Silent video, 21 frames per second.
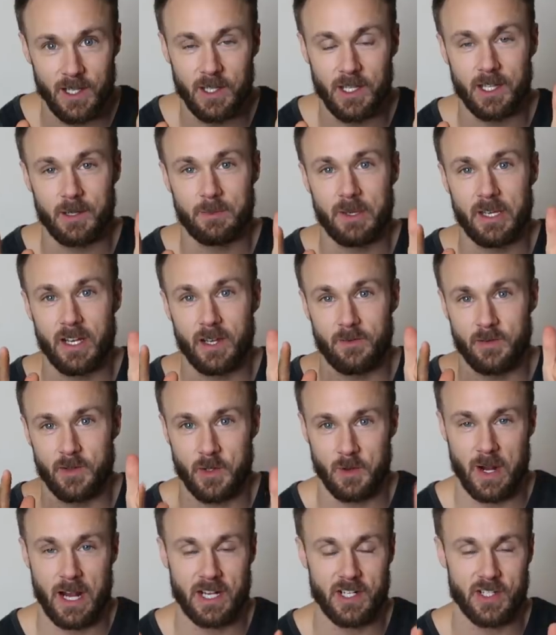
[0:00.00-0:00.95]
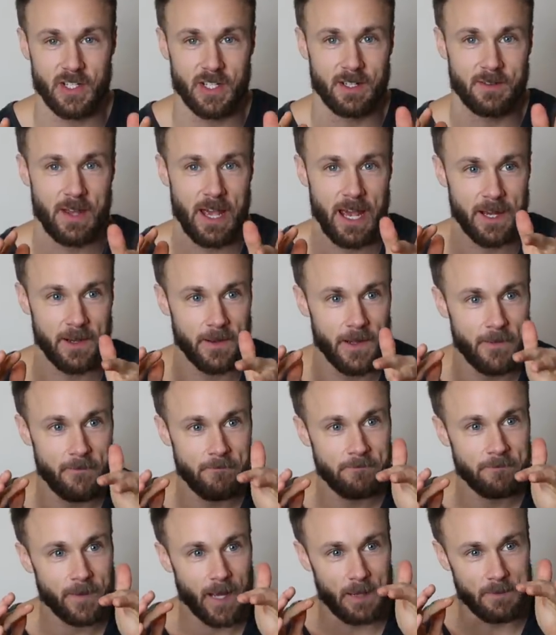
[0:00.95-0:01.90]
a little bit of direction, and
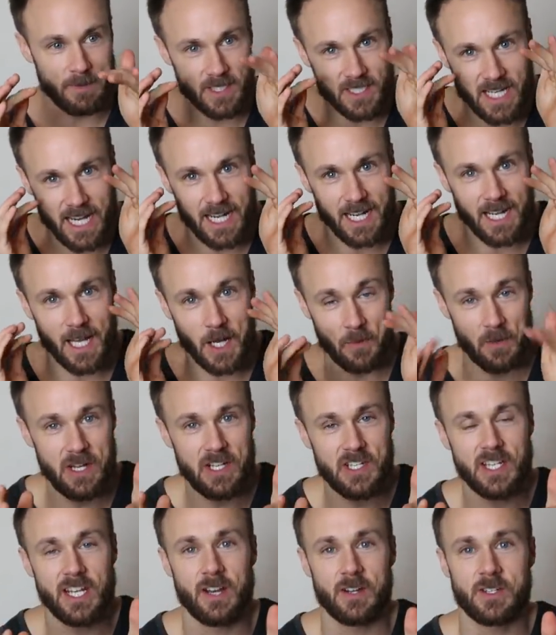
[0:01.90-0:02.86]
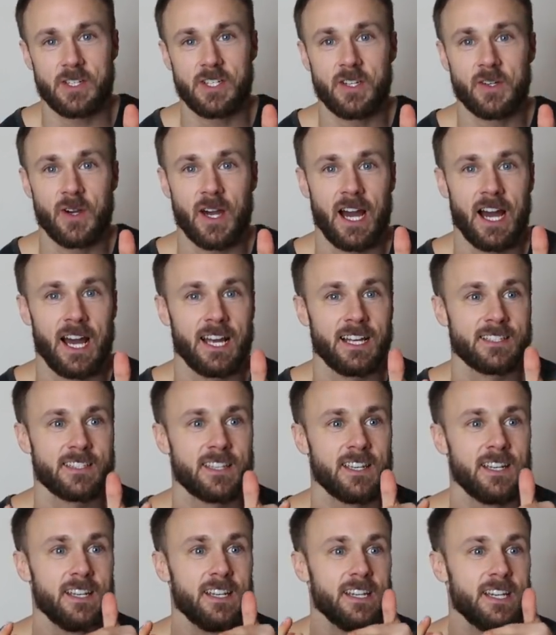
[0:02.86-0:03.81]
I'm just kind of like reaching out to you
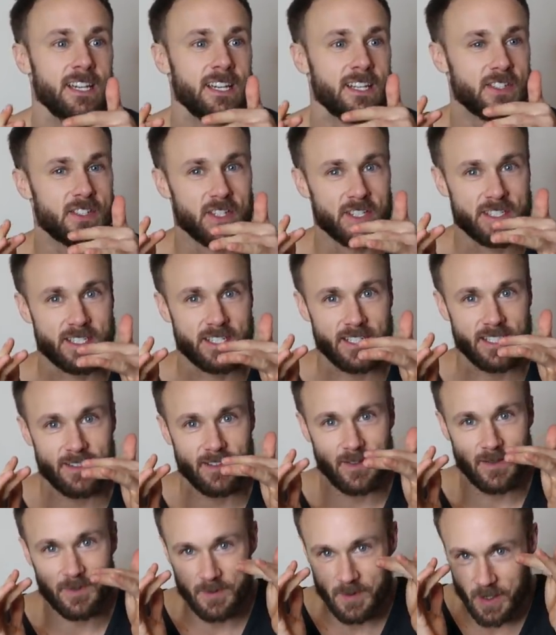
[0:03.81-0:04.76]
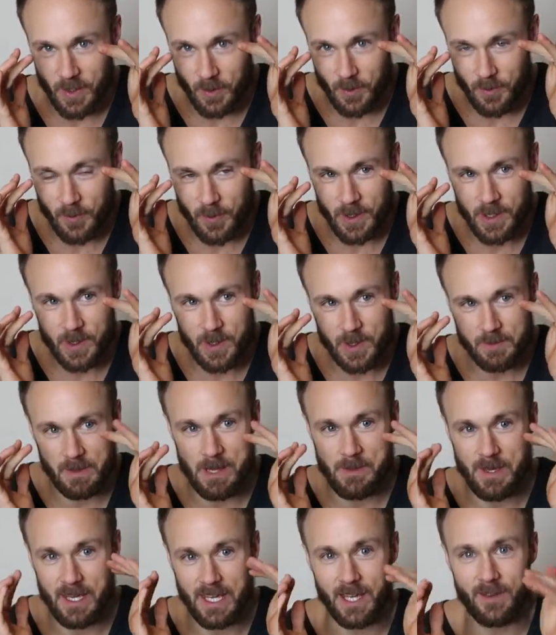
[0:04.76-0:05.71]
guys just, you know, for you to
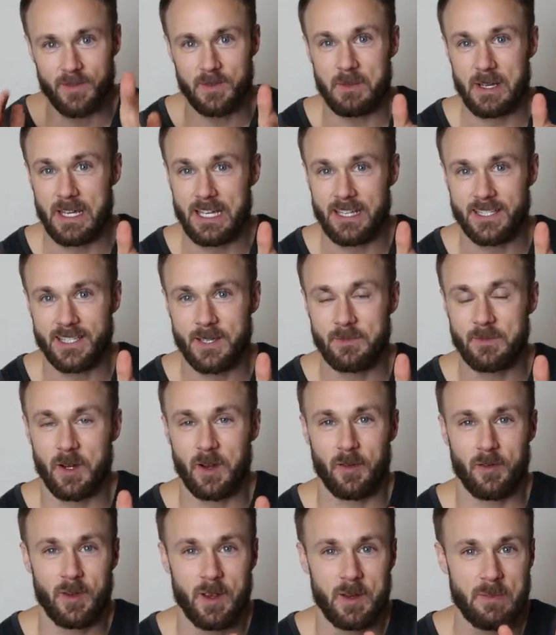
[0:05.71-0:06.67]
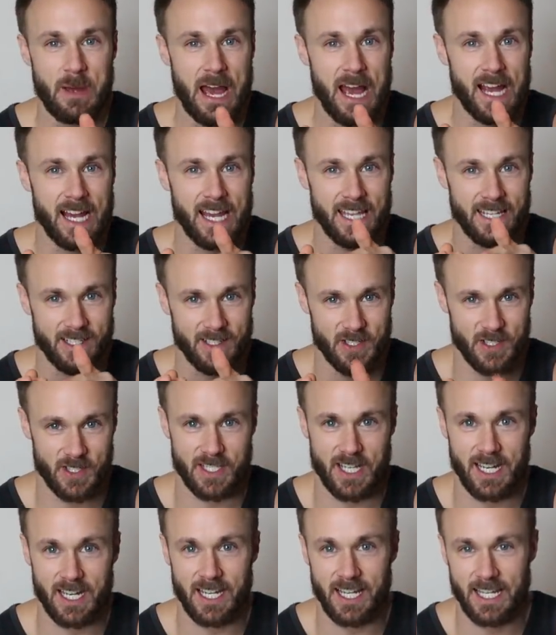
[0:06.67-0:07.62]
maybe give me some of your feedback and to
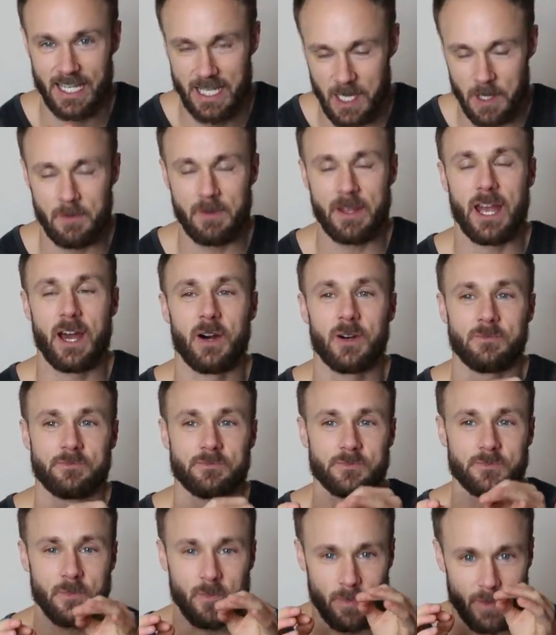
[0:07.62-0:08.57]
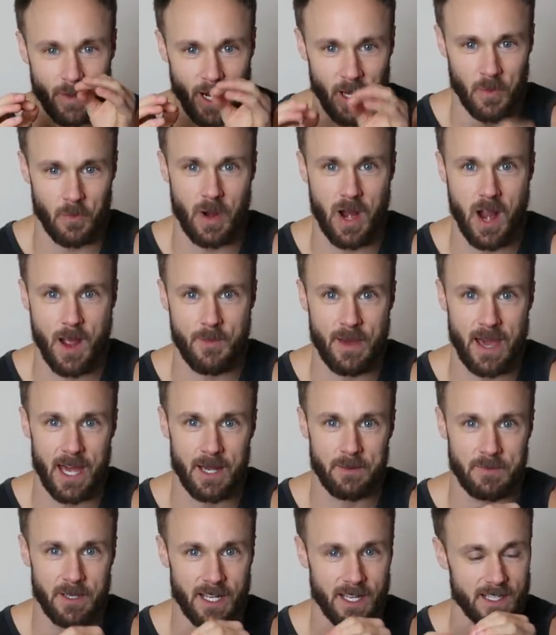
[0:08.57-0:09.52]
just kind of like hear me out on where I'm
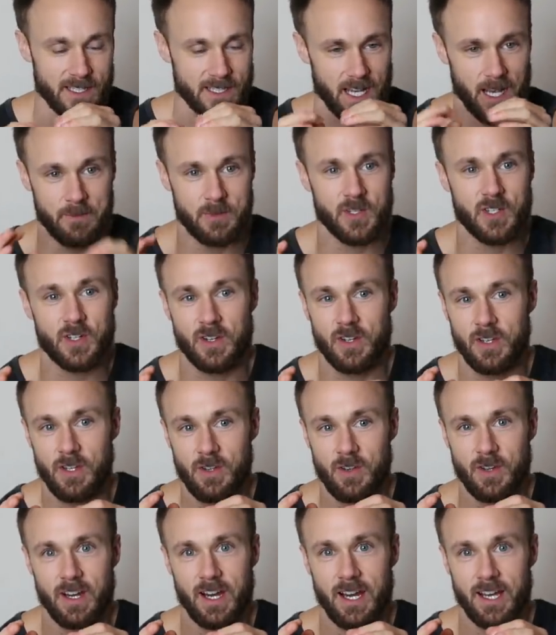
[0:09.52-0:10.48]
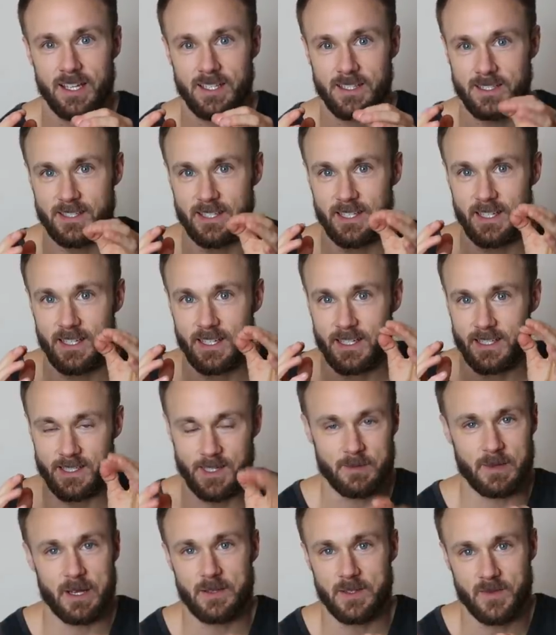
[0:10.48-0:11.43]
at, because I'm sure you guys
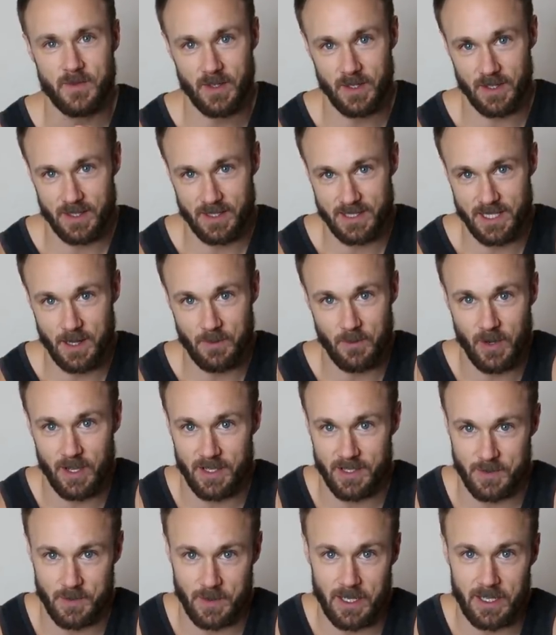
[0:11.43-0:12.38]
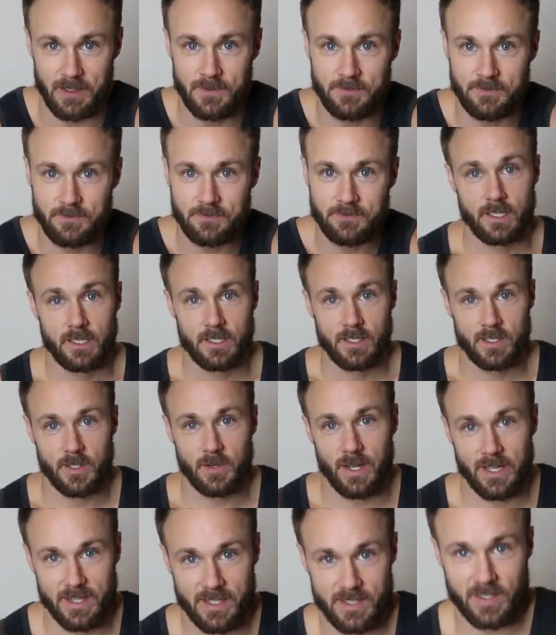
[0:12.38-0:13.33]
sometimes feel the same way as well.
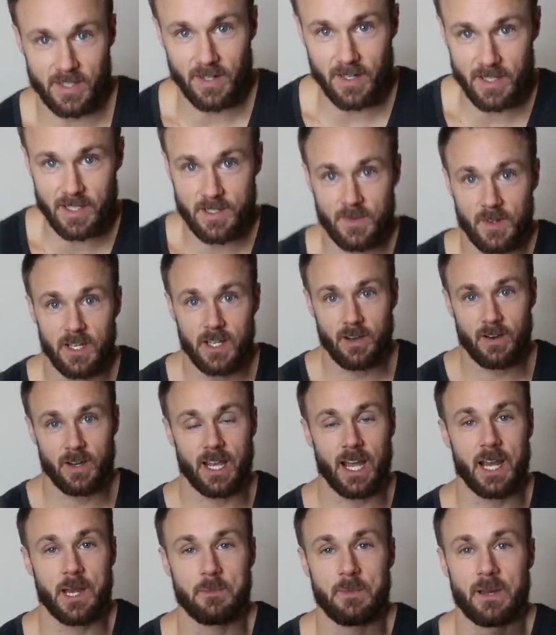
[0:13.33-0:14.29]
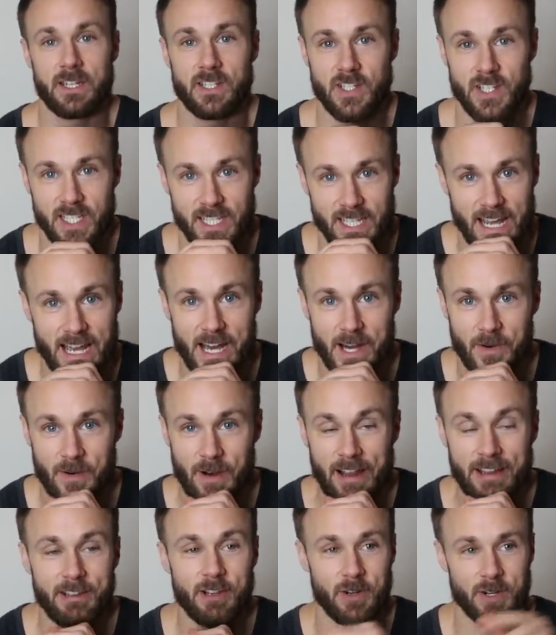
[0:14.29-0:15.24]
So at the start of this video, I kind of mentioned how I